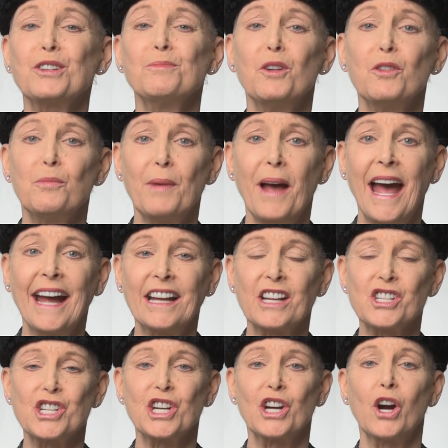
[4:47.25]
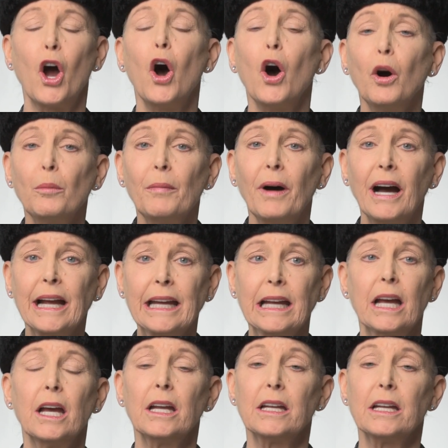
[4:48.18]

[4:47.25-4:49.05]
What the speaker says: to move back and share all my